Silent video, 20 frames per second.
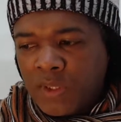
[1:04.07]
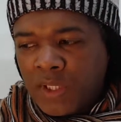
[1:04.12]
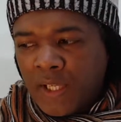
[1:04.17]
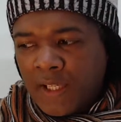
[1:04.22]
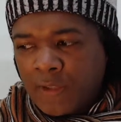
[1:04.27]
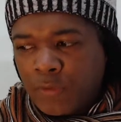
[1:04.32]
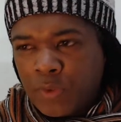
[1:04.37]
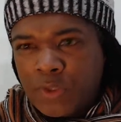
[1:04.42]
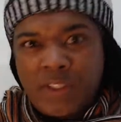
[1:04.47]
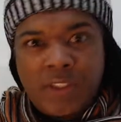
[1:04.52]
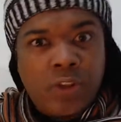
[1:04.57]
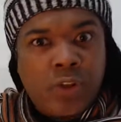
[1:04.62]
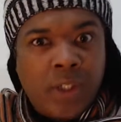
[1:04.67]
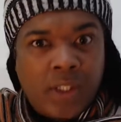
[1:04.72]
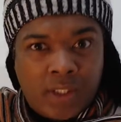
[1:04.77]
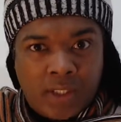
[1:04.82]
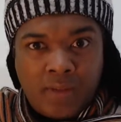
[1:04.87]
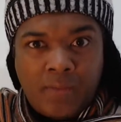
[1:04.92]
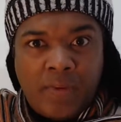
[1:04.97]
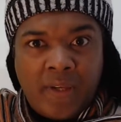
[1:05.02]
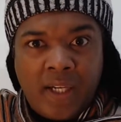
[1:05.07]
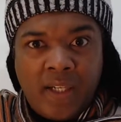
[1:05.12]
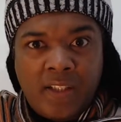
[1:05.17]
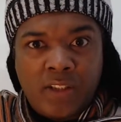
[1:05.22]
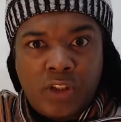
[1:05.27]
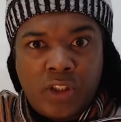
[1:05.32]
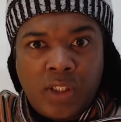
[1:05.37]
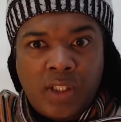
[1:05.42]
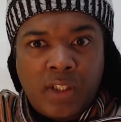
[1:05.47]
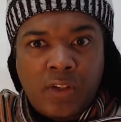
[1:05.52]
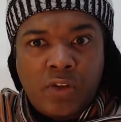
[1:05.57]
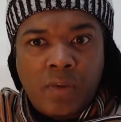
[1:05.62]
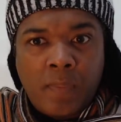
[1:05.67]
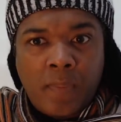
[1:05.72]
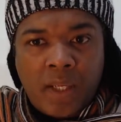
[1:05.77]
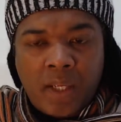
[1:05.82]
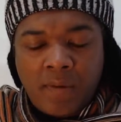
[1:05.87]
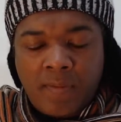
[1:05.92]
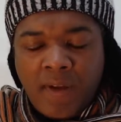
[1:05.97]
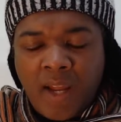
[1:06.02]
like restrictive energy that you may
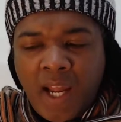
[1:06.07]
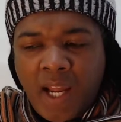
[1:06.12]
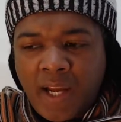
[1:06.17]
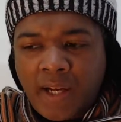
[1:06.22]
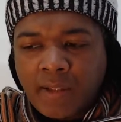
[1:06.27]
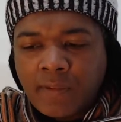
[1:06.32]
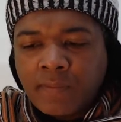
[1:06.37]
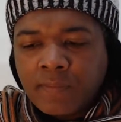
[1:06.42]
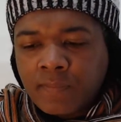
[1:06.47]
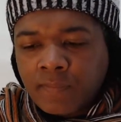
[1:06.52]
have had